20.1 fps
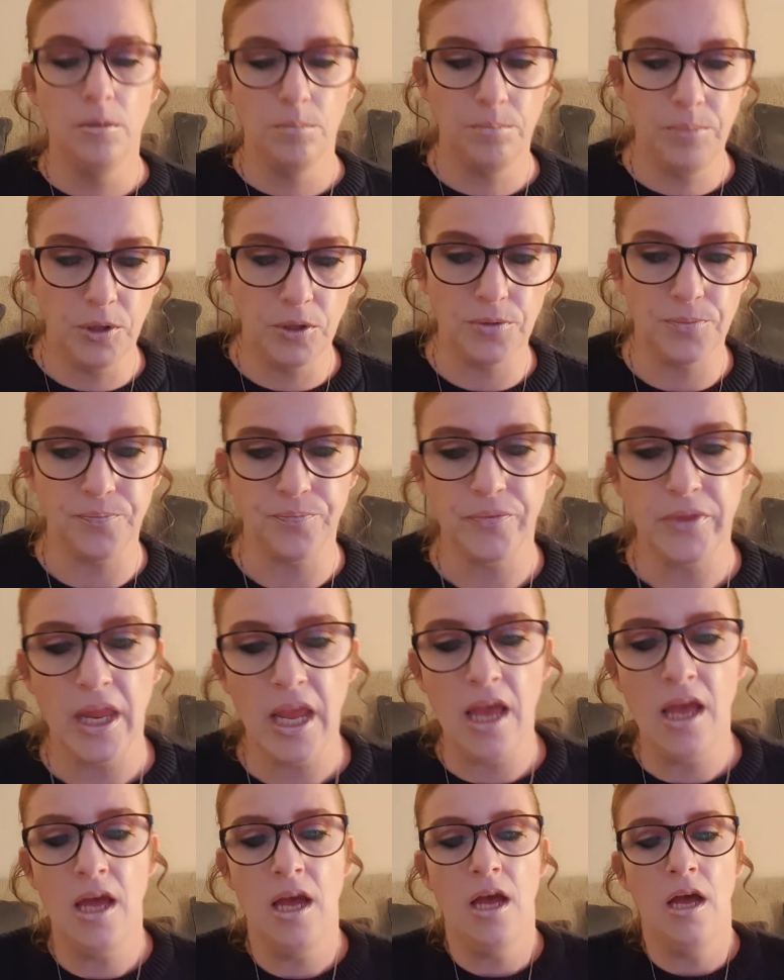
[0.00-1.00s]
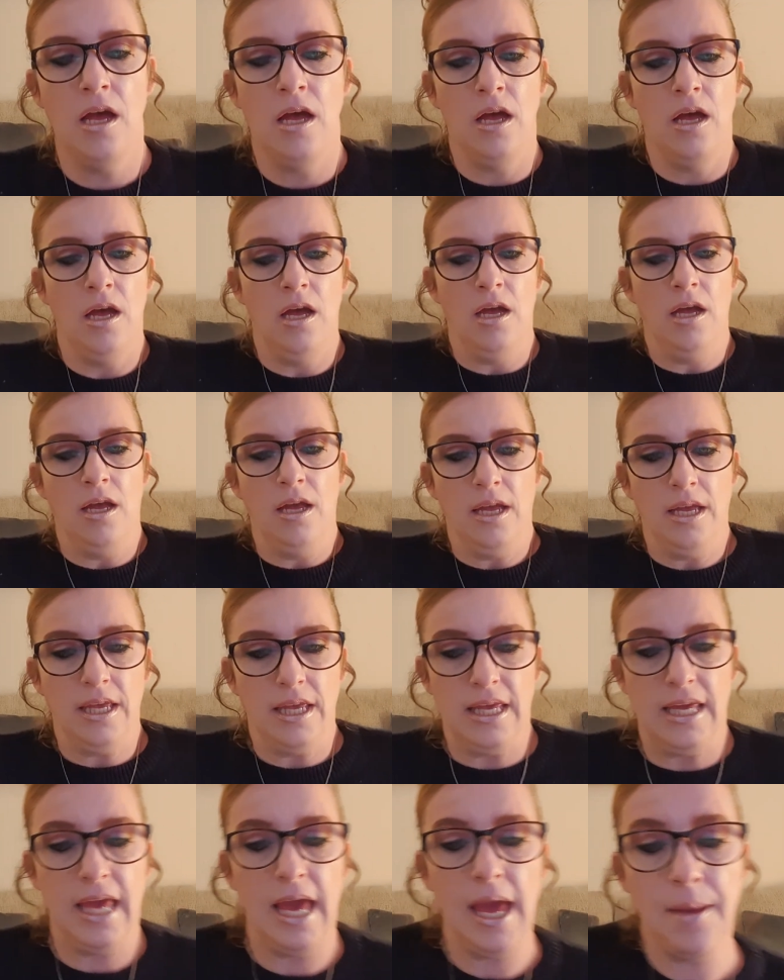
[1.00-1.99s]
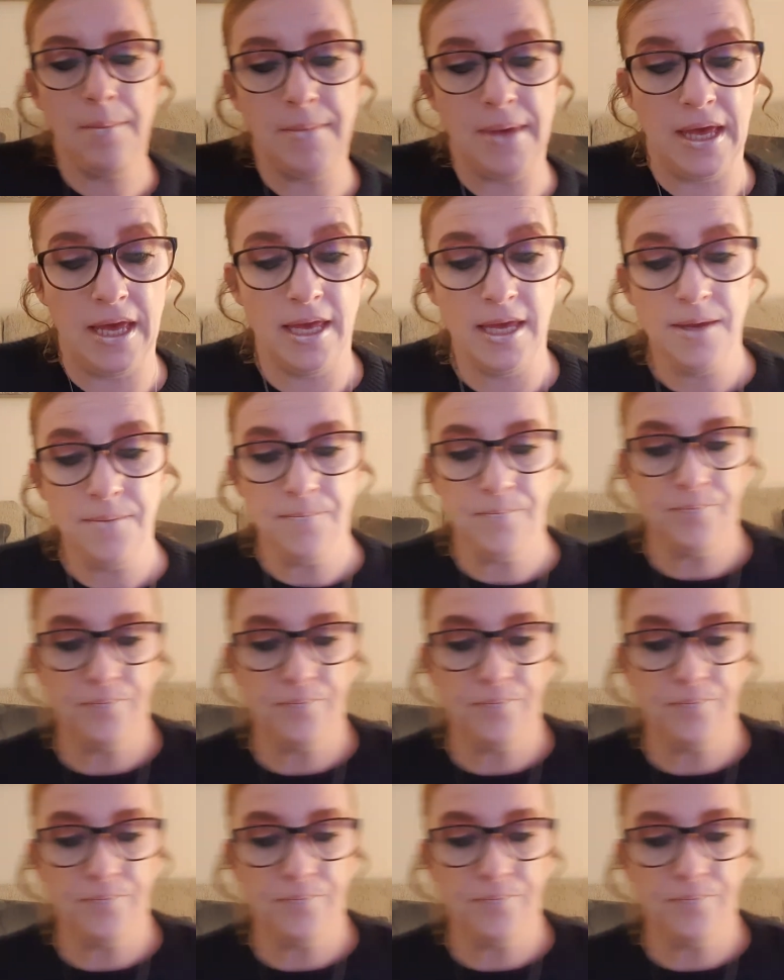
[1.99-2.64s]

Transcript: But Kemi,